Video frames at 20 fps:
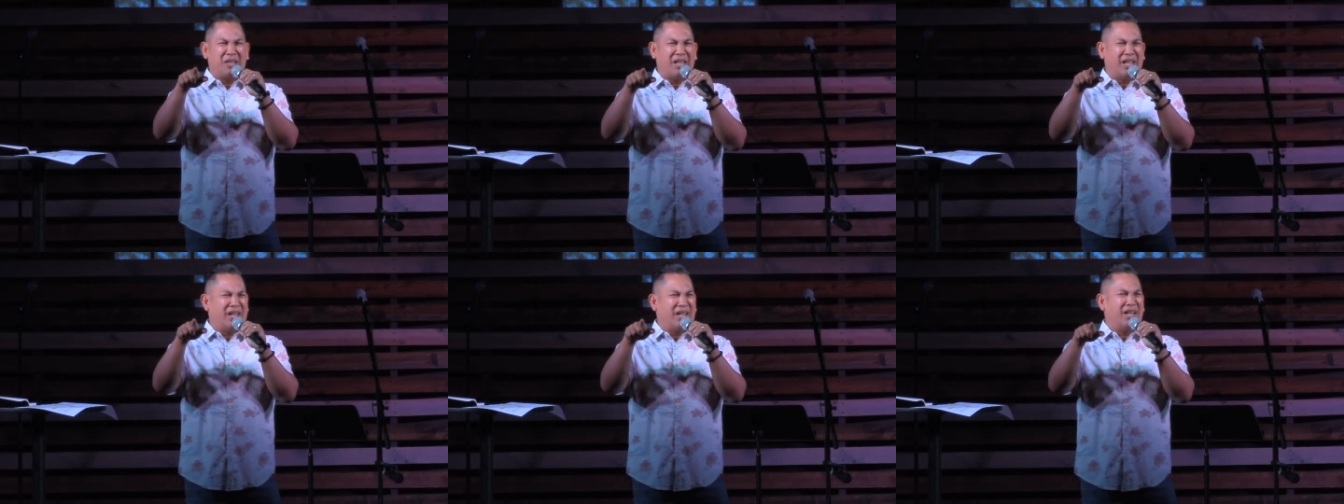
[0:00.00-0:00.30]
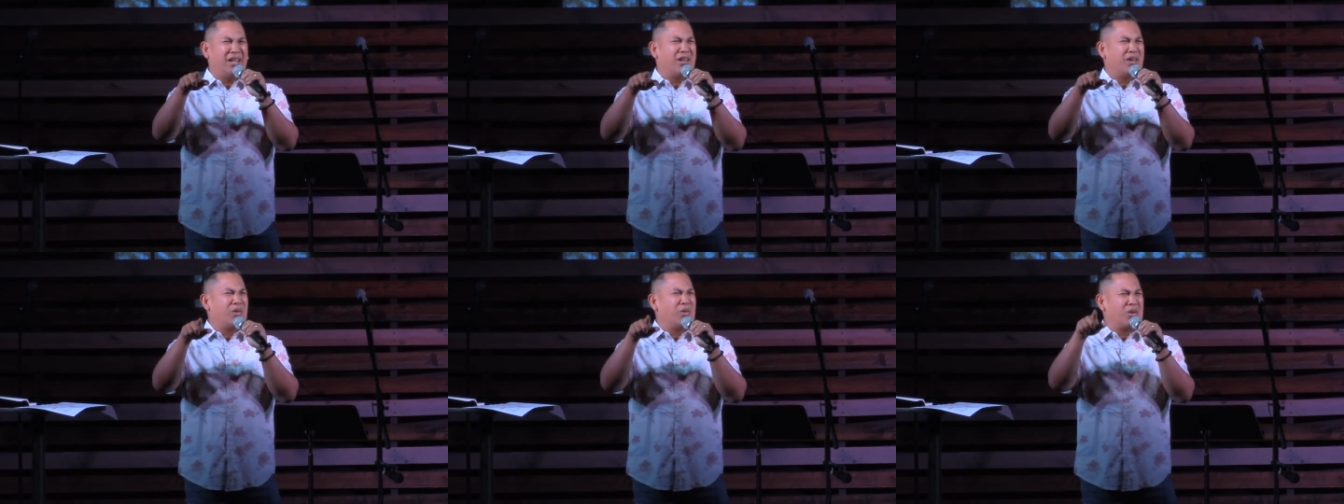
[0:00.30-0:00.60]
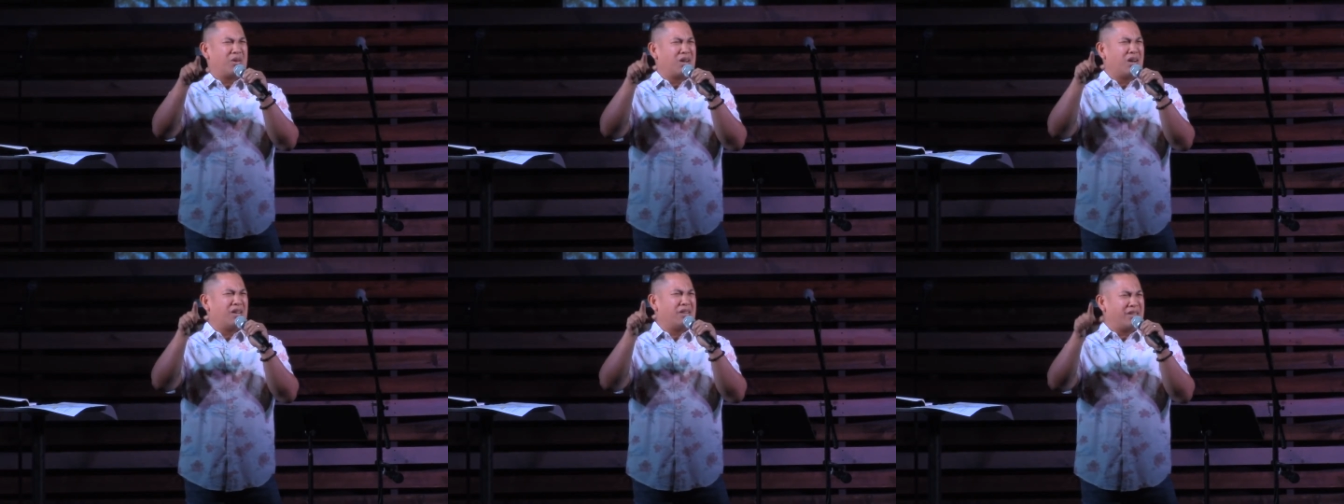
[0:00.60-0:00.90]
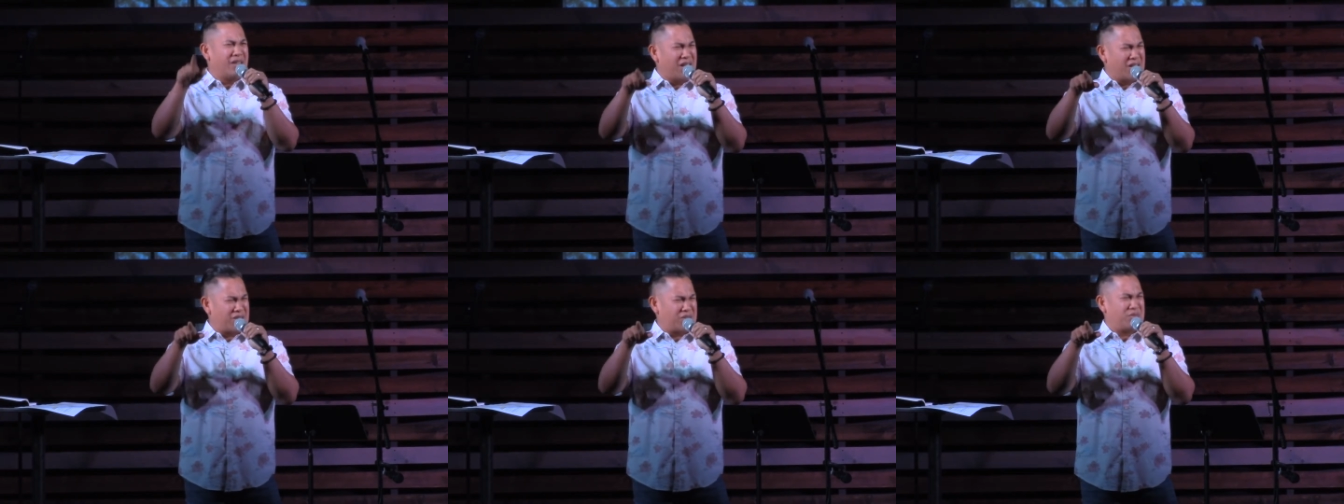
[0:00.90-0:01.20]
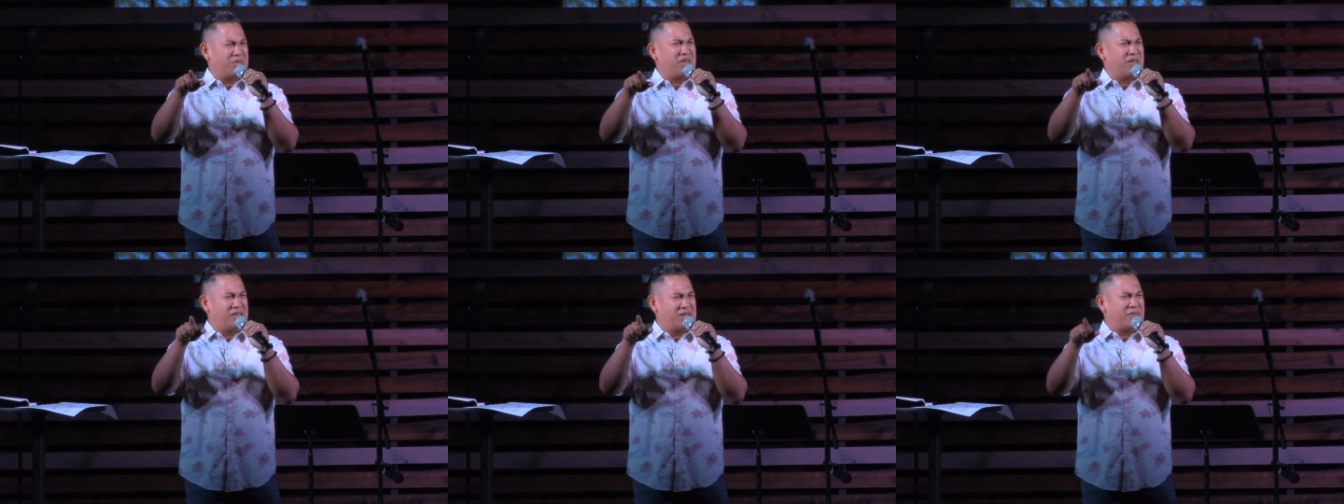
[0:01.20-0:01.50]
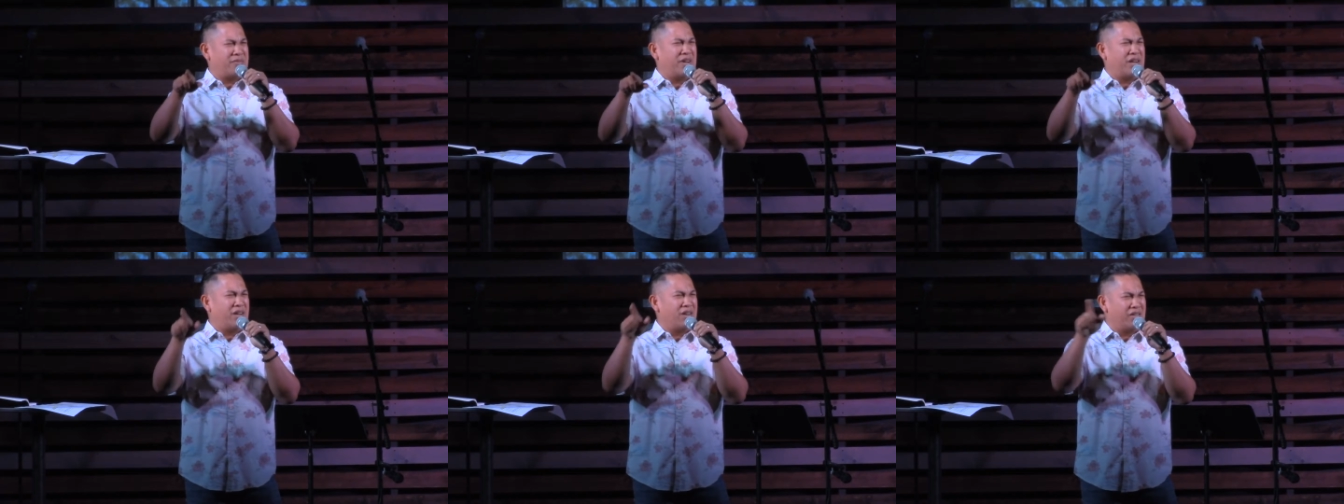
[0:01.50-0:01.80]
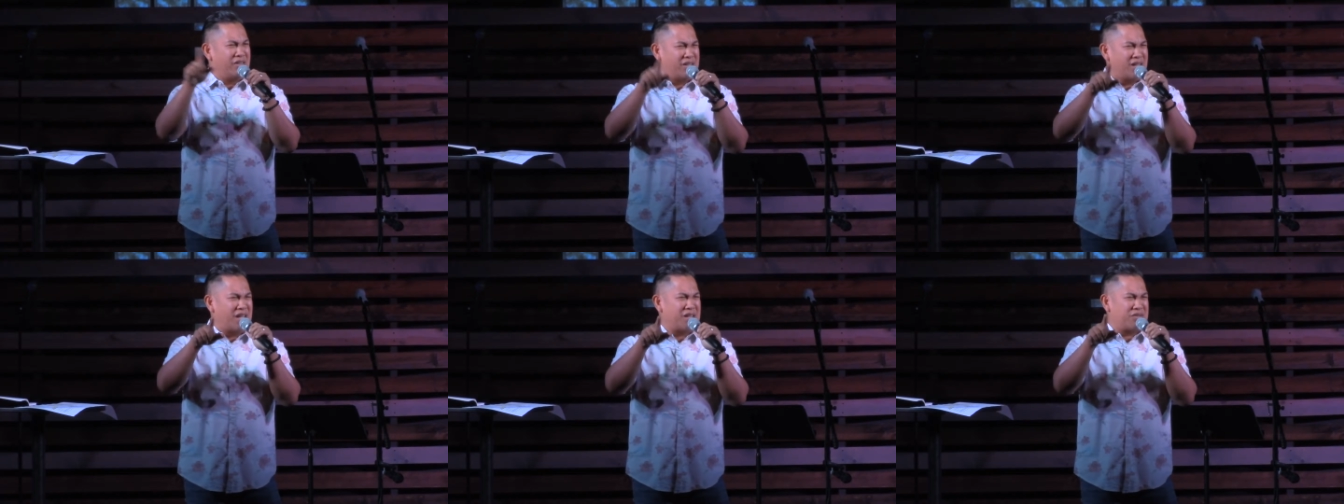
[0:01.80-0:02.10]
that I need to go call Dodjiel because if I
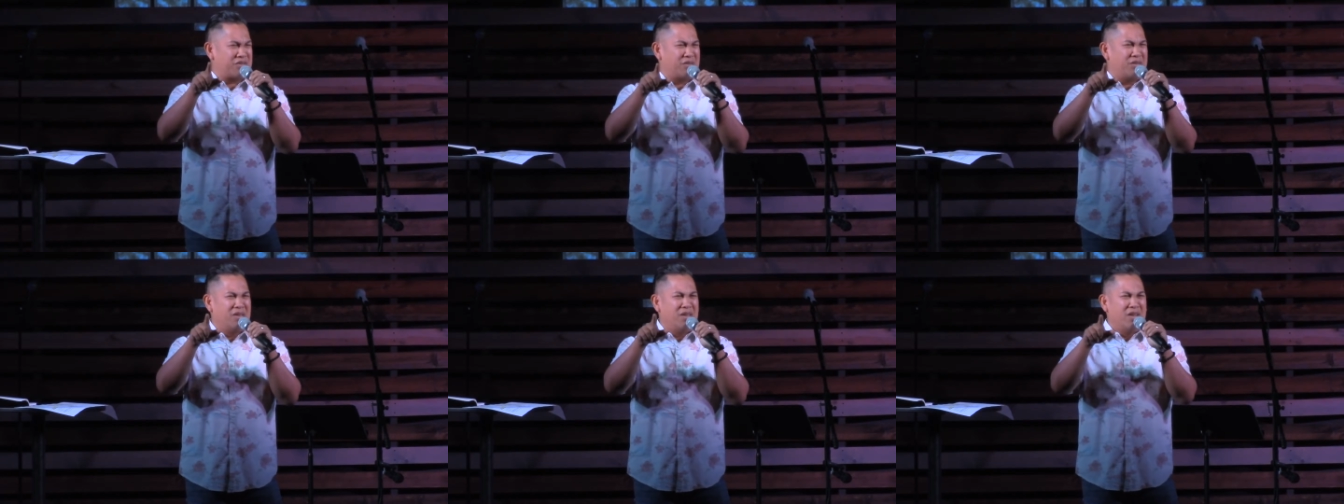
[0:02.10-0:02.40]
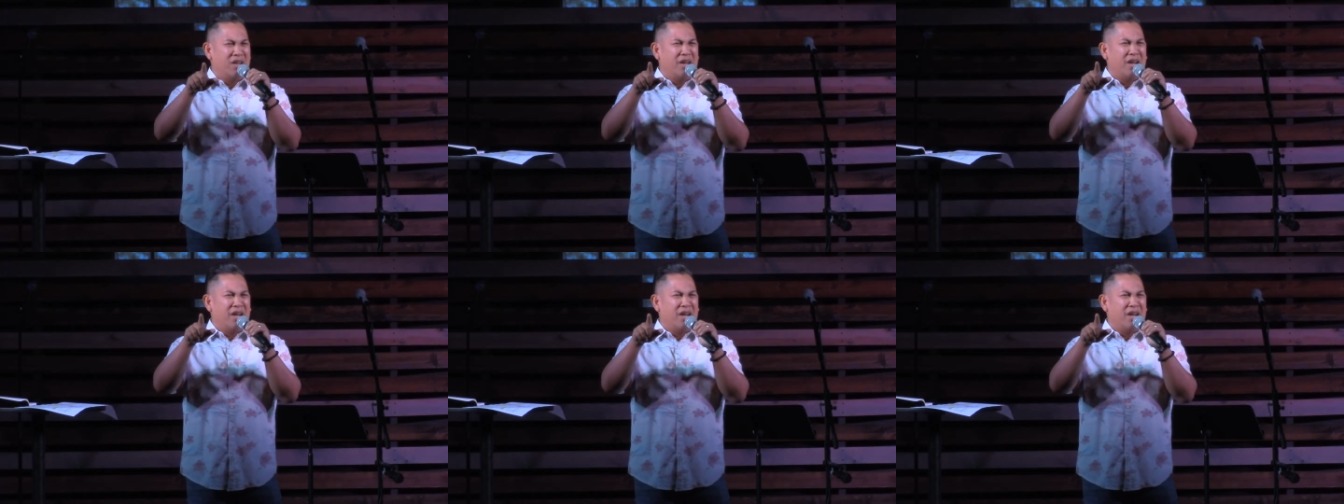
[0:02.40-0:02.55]
call Dodjiel,